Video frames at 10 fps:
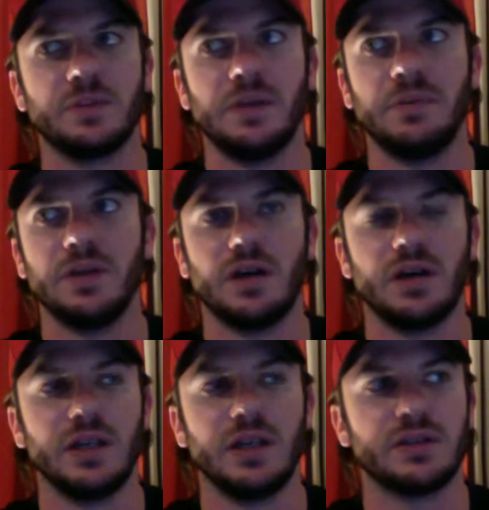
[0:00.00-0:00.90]

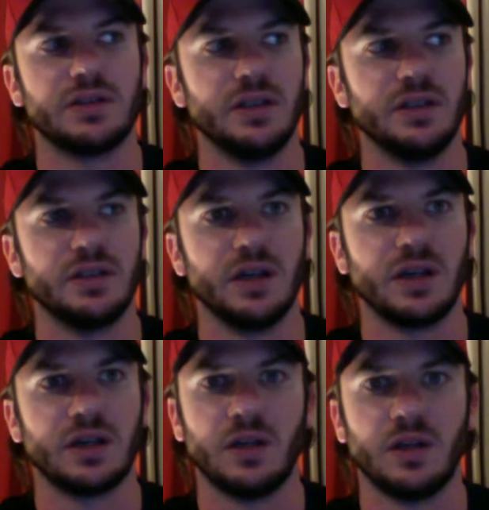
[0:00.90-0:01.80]
PPR. He's
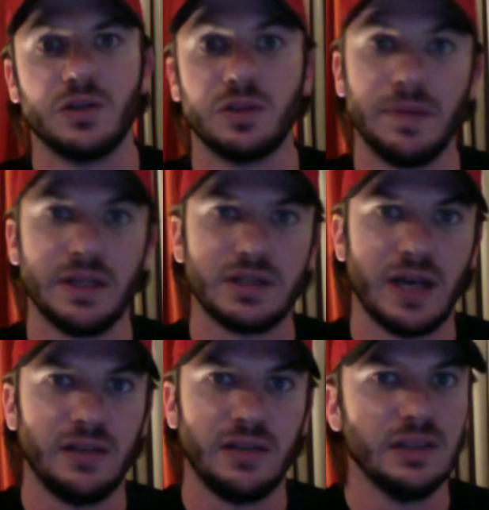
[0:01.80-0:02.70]
close to
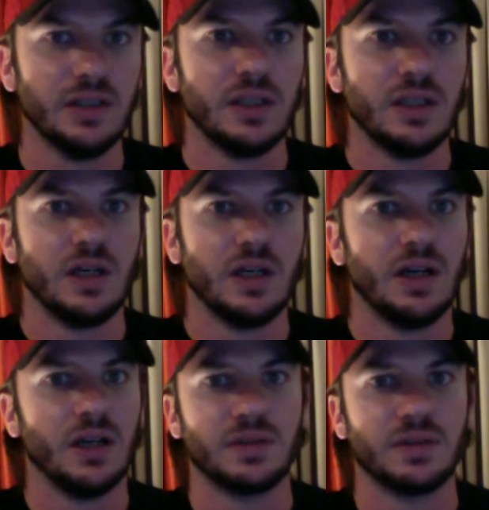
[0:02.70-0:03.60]
Minsal.
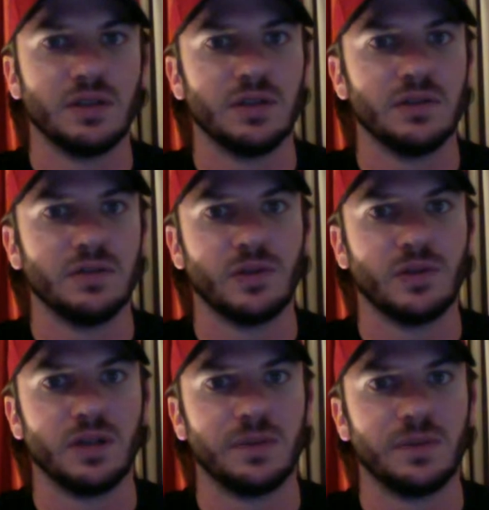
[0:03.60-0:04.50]
So
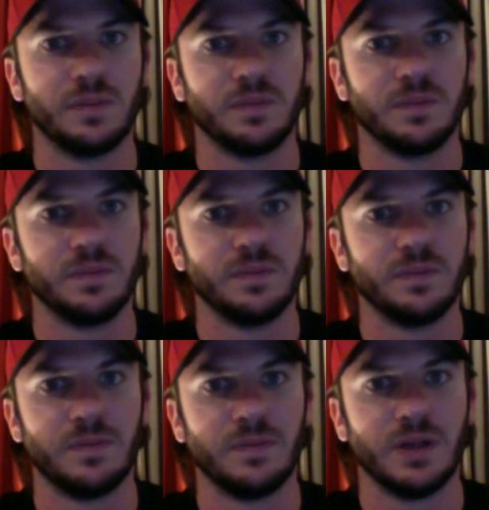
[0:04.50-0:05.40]
for
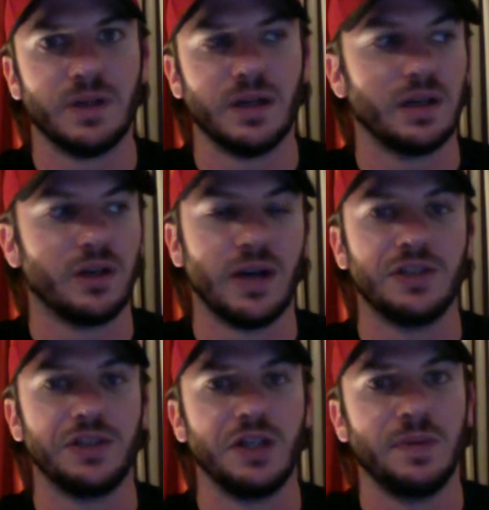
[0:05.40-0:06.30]
a
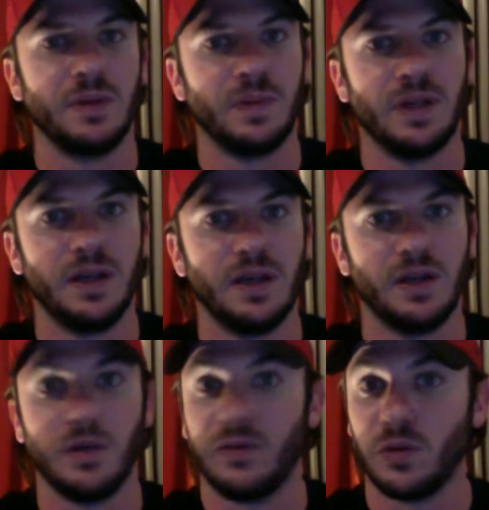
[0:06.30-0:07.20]
great
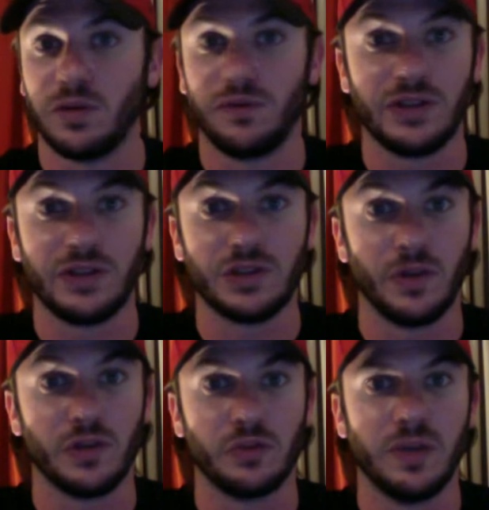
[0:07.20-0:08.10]
GPP, if you want to fit some
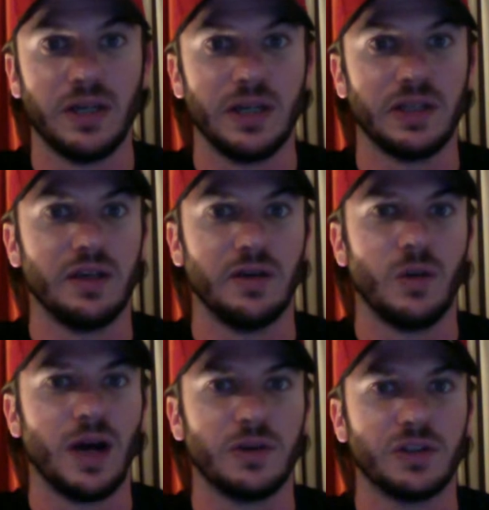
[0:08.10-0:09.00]
of those big,
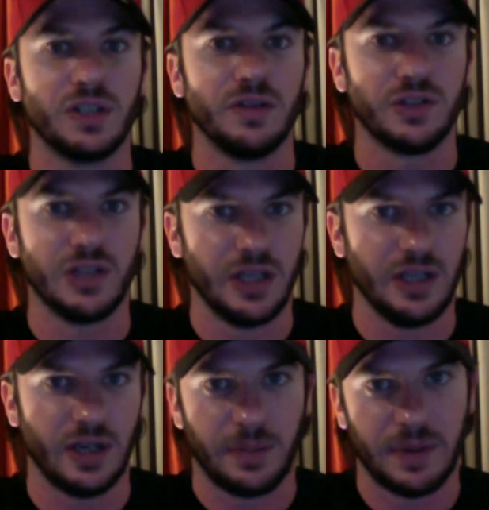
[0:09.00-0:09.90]
wide receivers
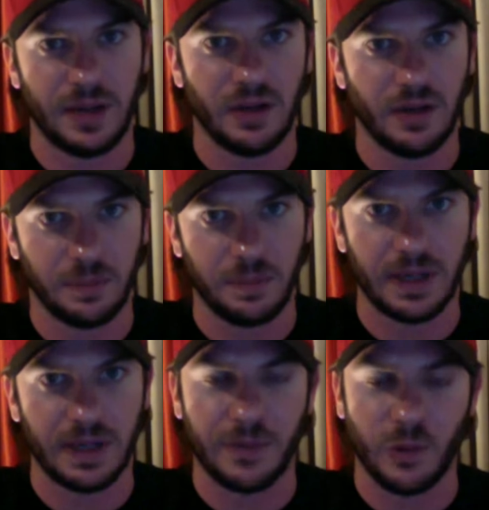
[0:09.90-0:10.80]
in and a big,
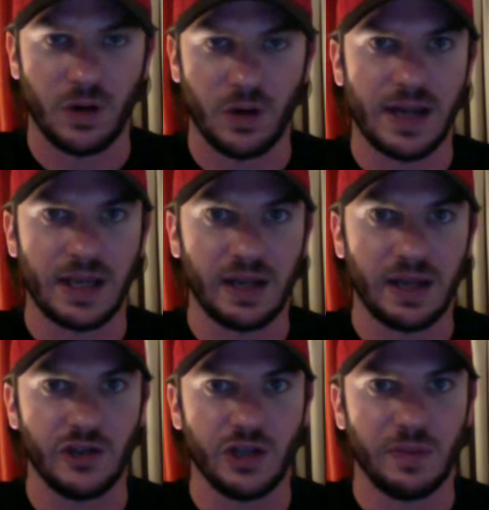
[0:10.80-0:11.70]
big name quarterback
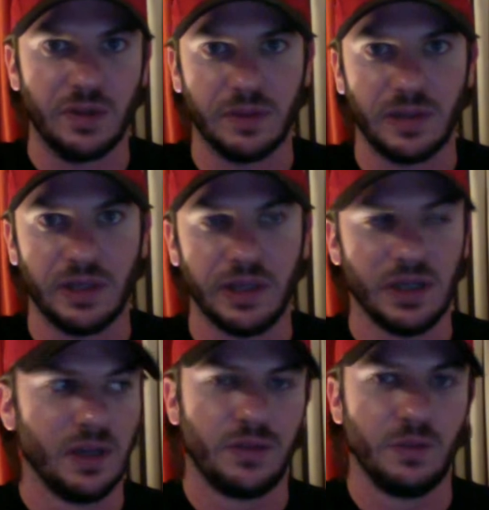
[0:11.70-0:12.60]
in a GPP,
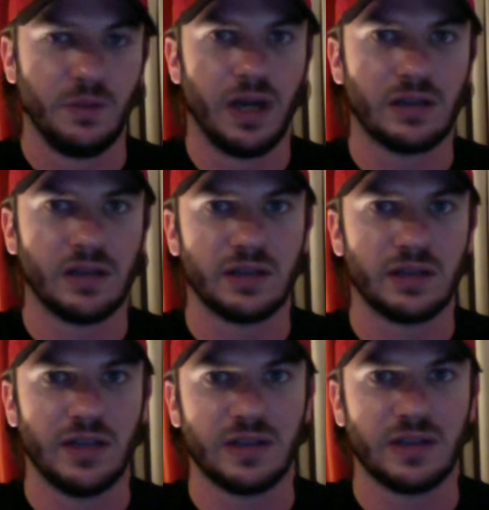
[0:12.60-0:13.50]
why not
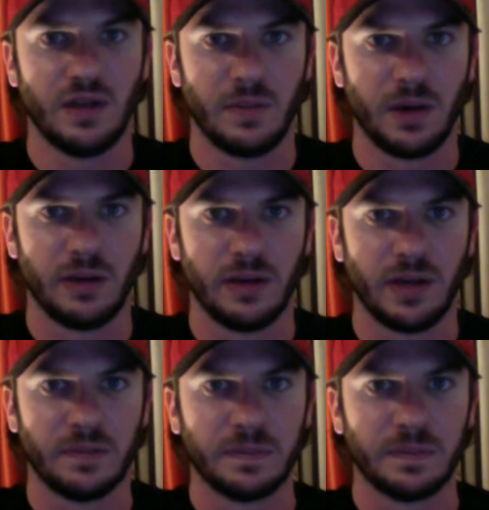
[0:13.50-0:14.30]
toss Lance Dunbar in there?